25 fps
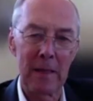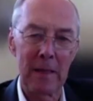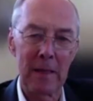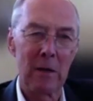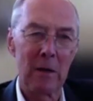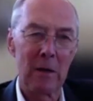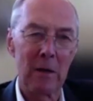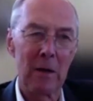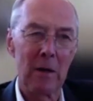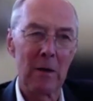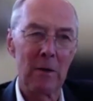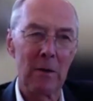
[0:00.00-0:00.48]

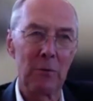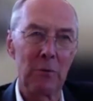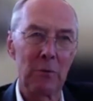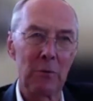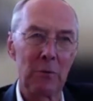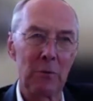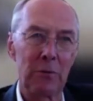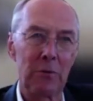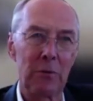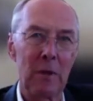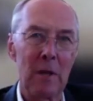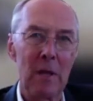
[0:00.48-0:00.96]

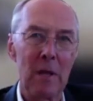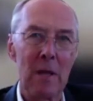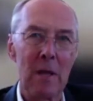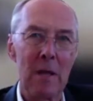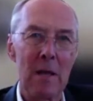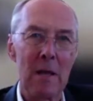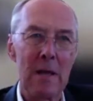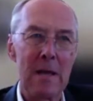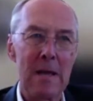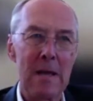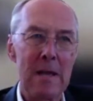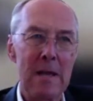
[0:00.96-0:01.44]
because
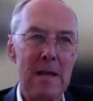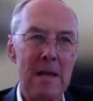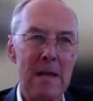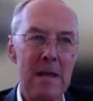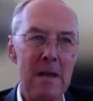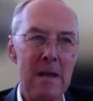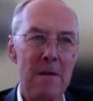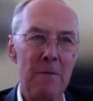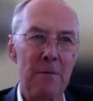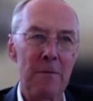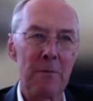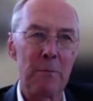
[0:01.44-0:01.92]

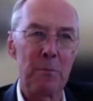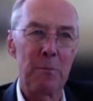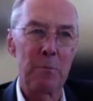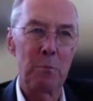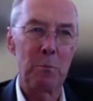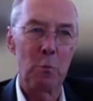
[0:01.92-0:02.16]
if